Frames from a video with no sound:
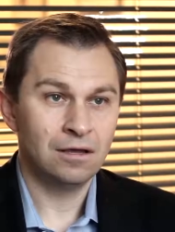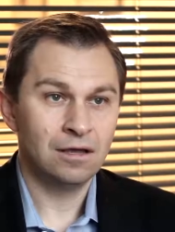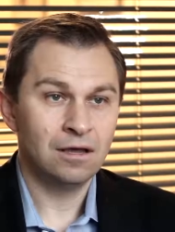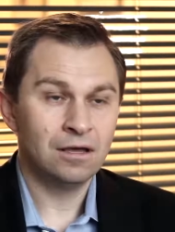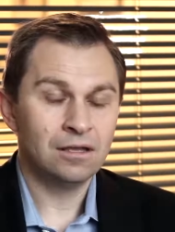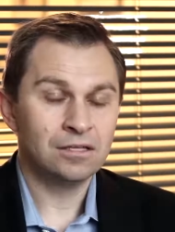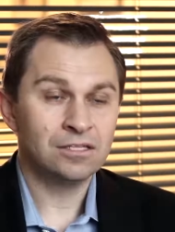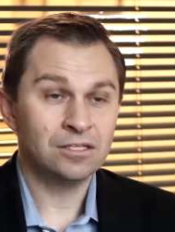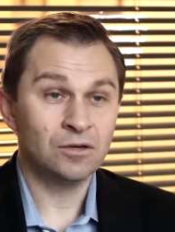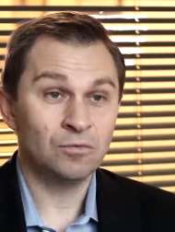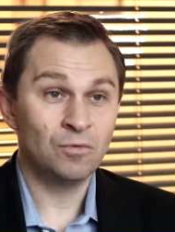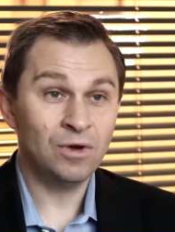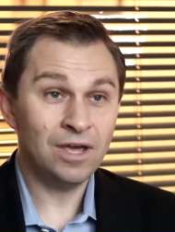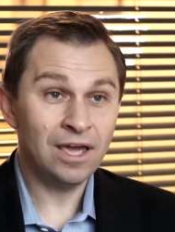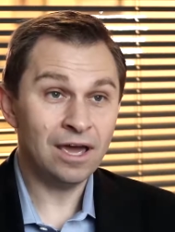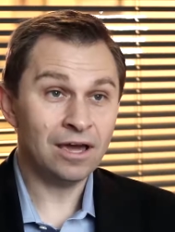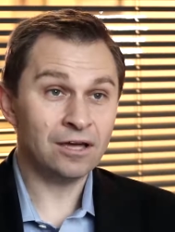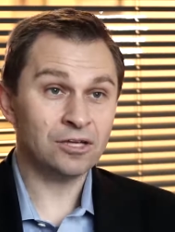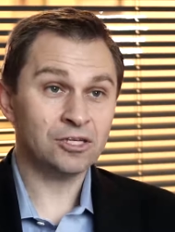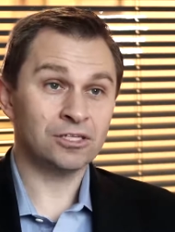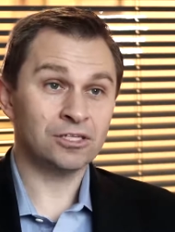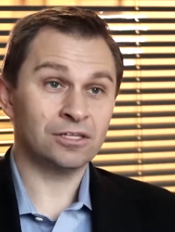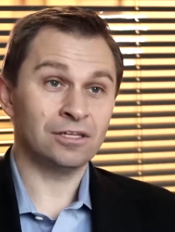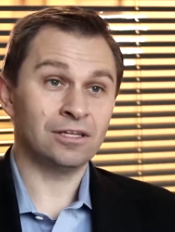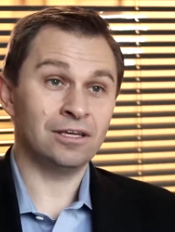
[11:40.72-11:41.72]
So we
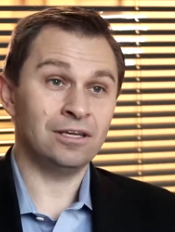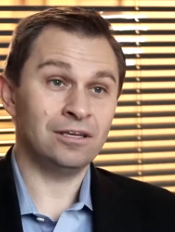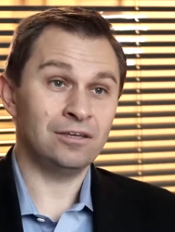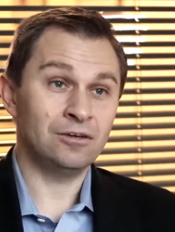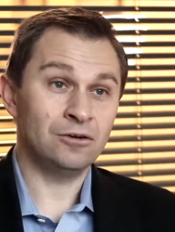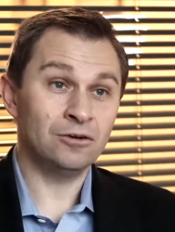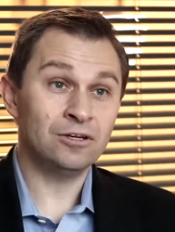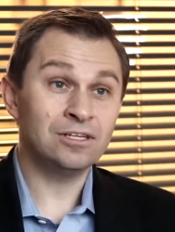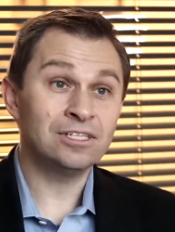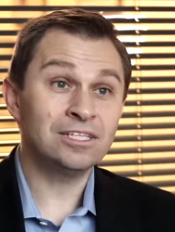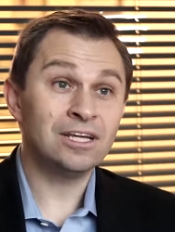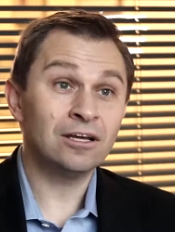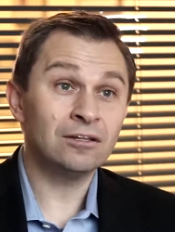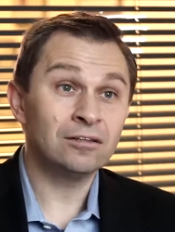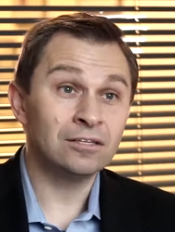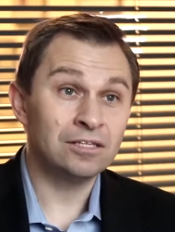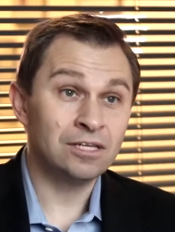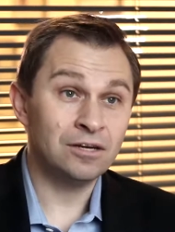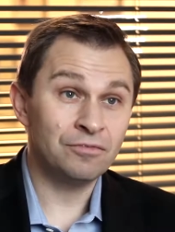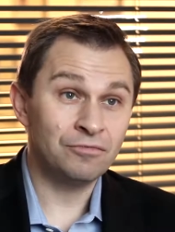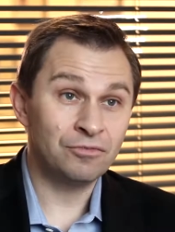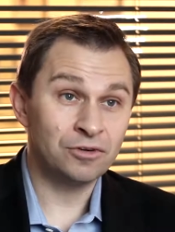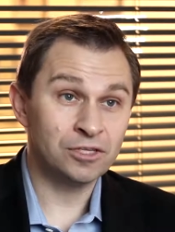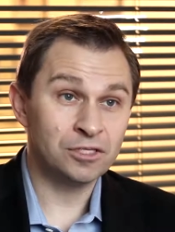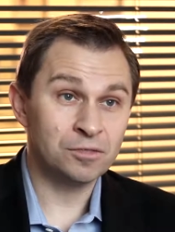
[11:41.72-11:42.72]
actually couldn't tell the
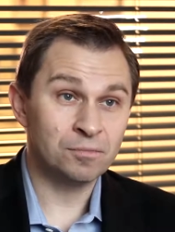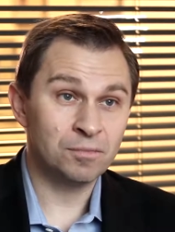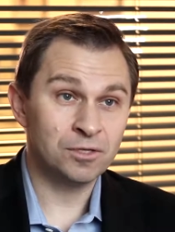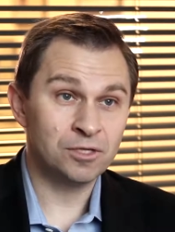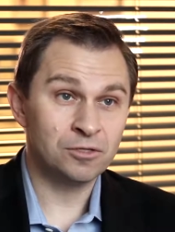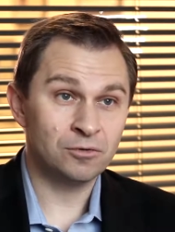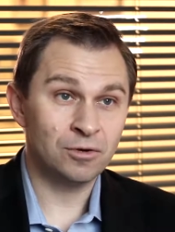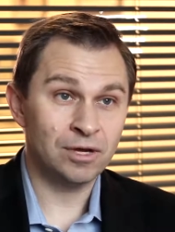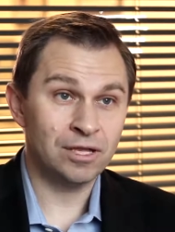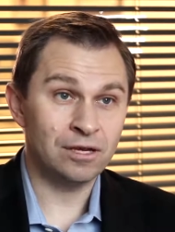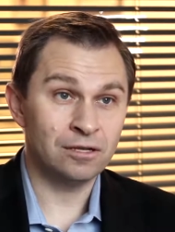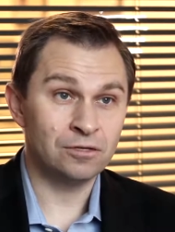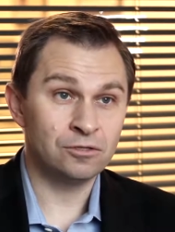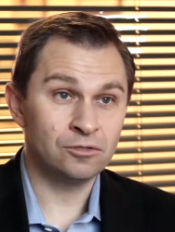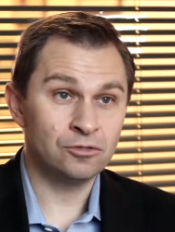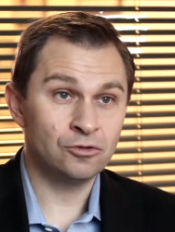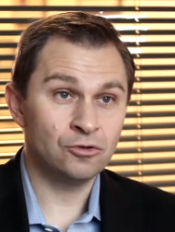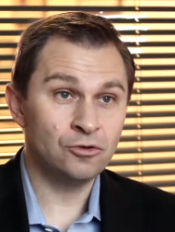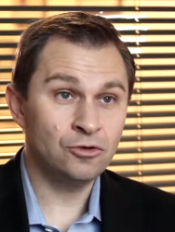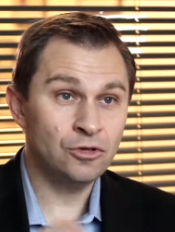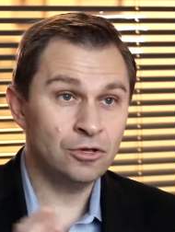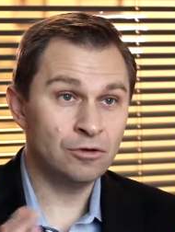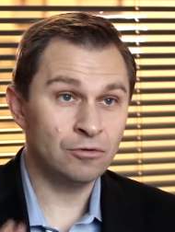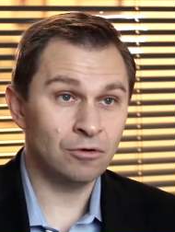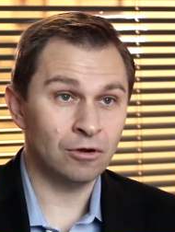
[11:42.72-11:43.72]
difference between a
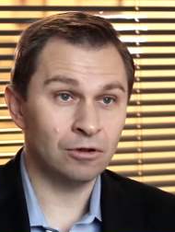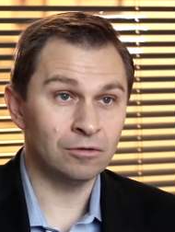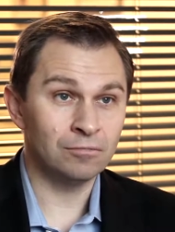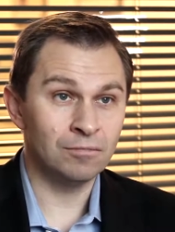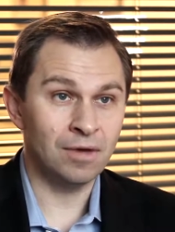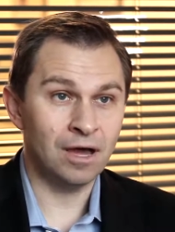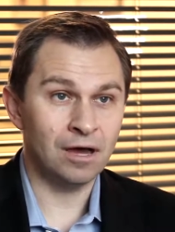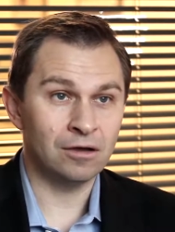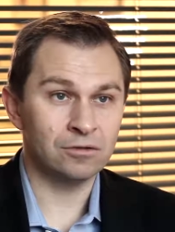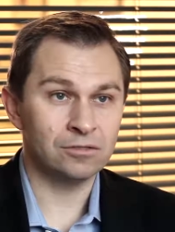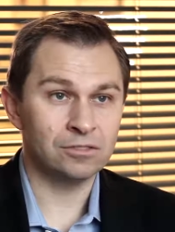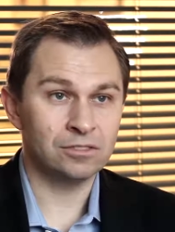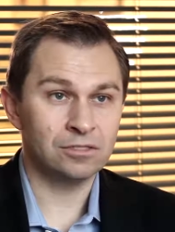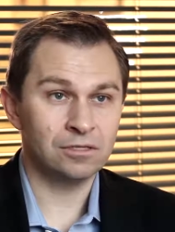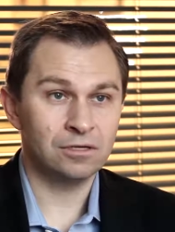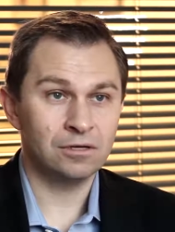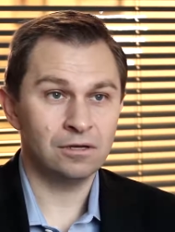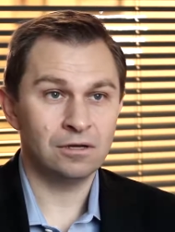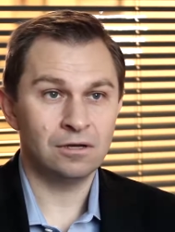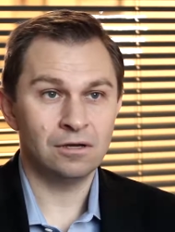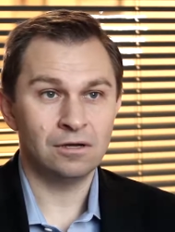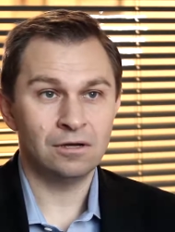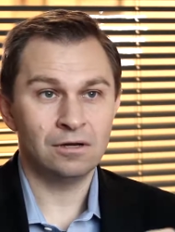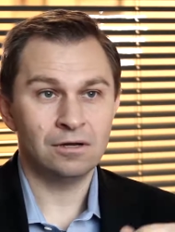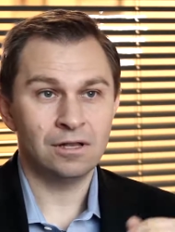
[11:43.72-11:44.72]
two-year-old mouse
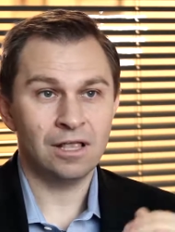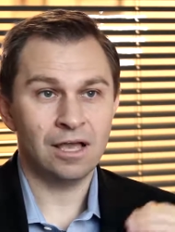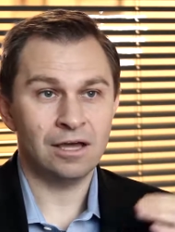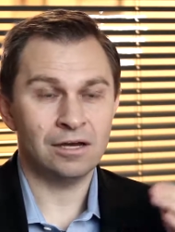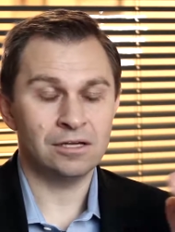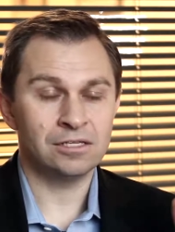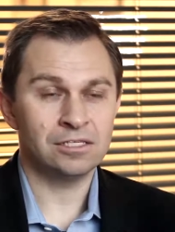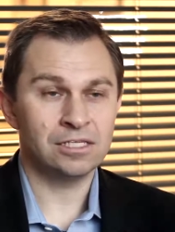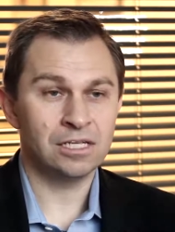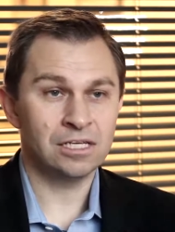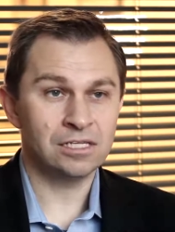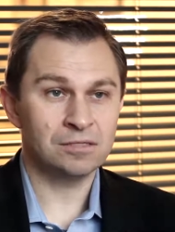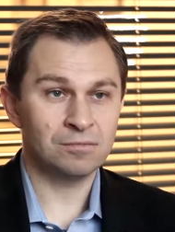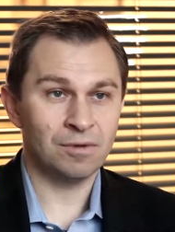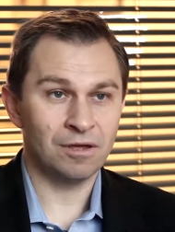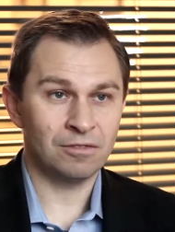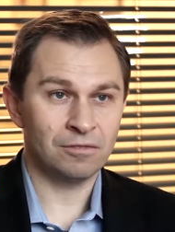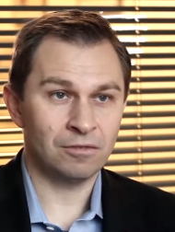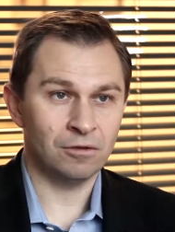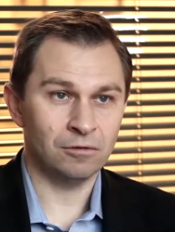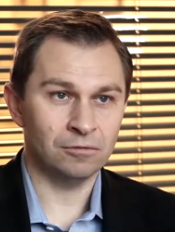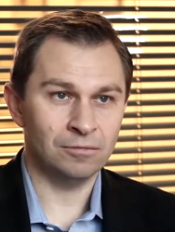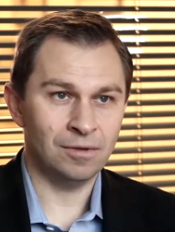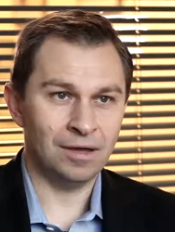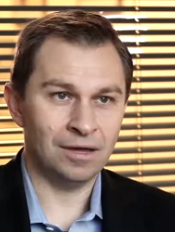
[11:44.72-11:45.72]
and a
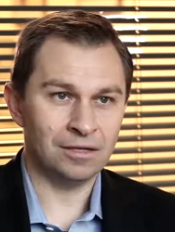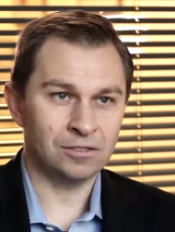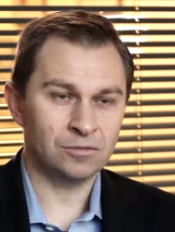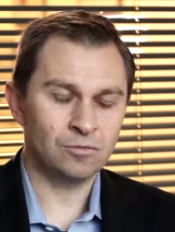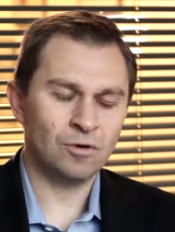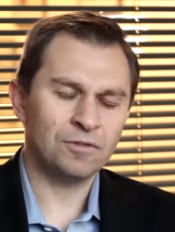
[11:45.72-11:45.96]
six-month-old mouse.